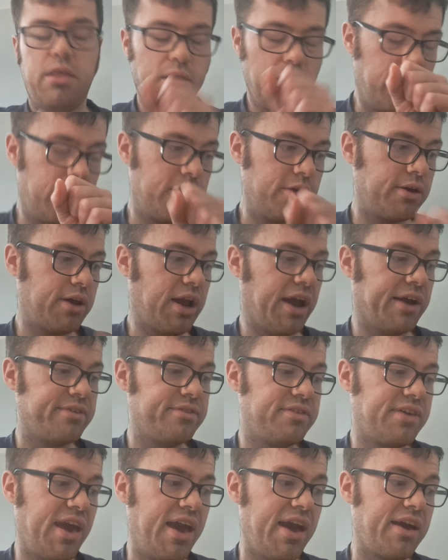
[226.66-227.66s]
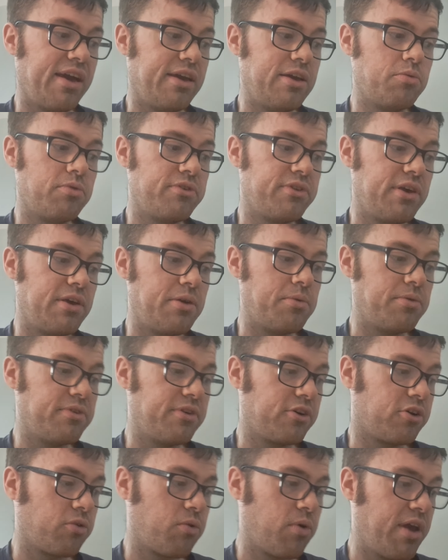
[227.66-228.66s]
it was
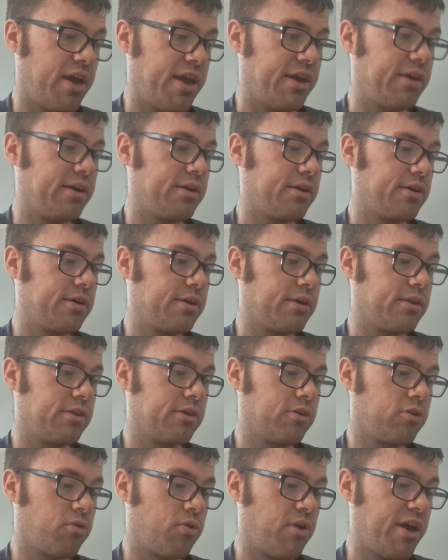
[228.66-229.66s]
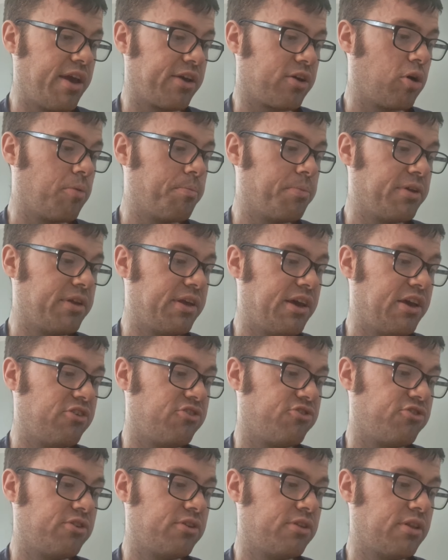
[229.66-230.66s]
a great
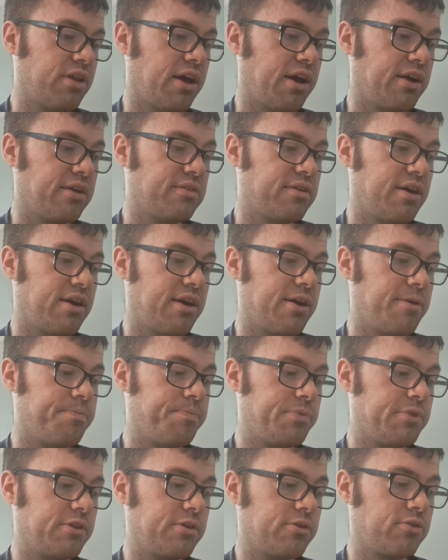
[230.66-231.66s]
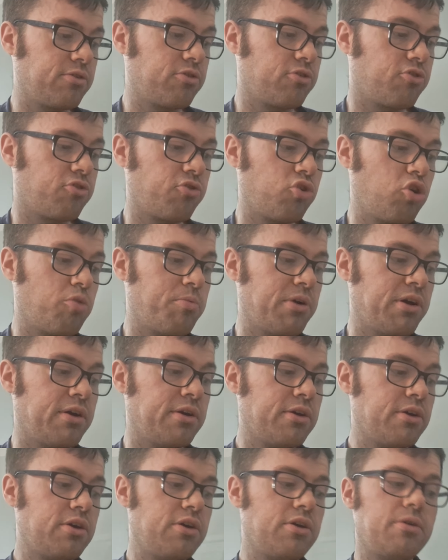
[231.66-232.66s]
combination. And
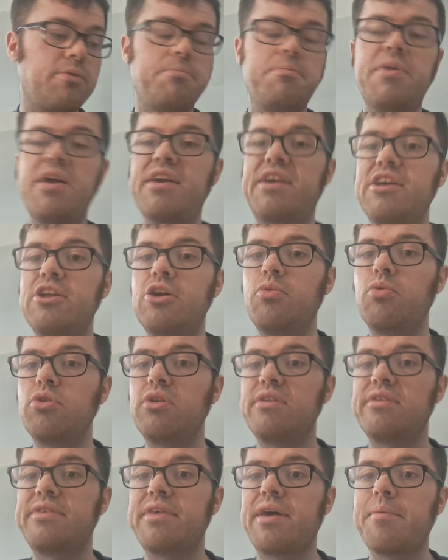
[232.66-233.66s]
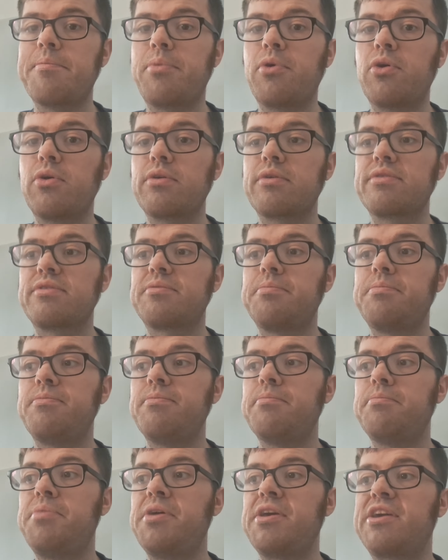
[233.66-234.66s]
Caroma making a run into that box,
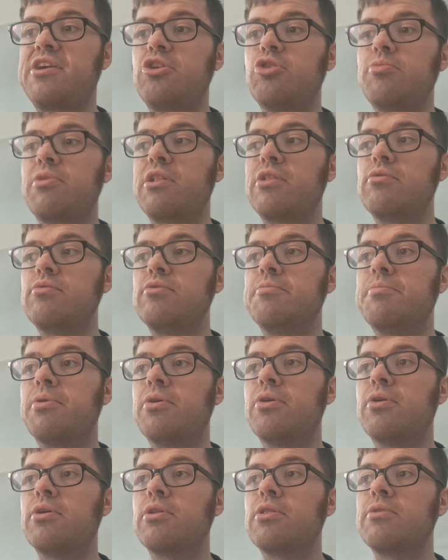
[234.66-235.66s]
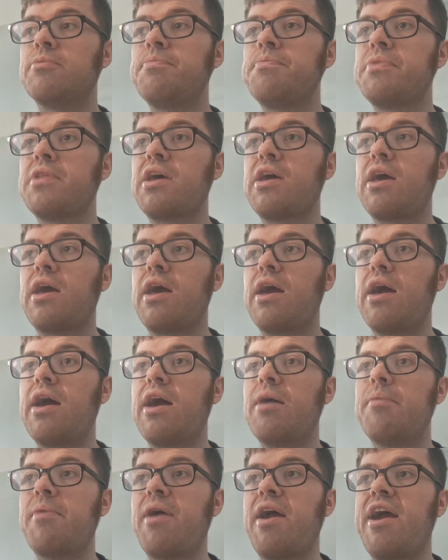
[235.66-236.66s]
picking up the loose ball
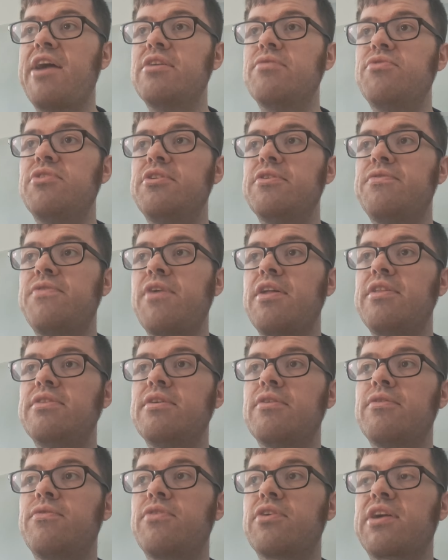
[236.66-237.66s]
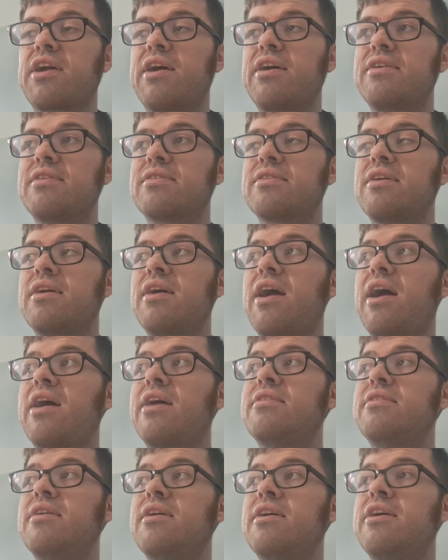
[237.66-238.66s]
ahead of the defender for Guiseley,
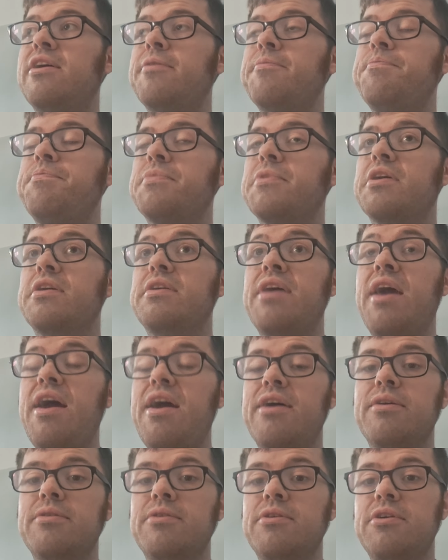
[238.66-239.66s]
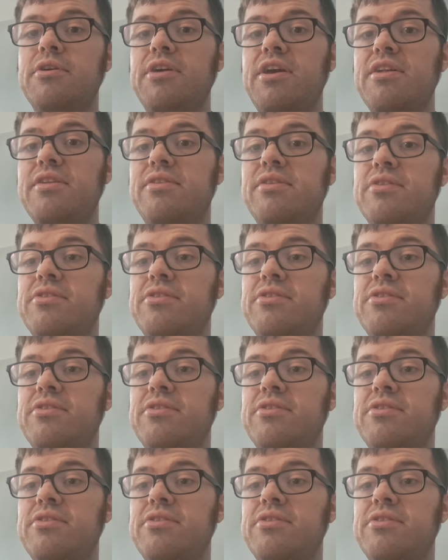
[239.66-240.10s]
and into